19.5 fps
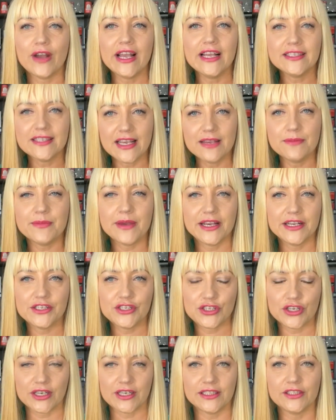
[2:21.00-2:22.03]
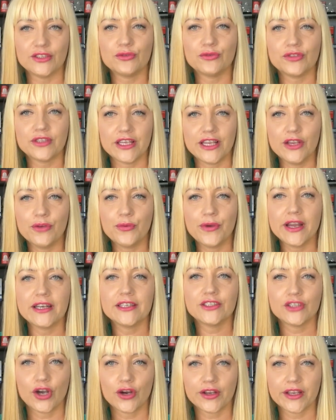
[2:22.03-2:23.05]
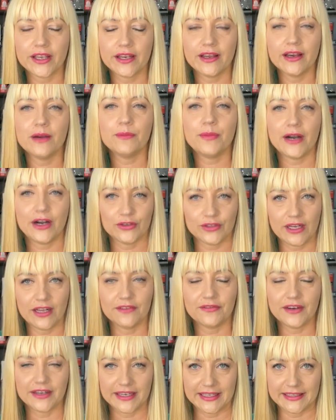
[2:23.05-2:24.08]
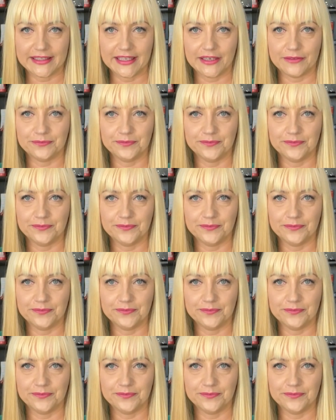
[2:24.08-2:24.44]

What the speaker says: as I mentioned, today we are talking about Alpharetta.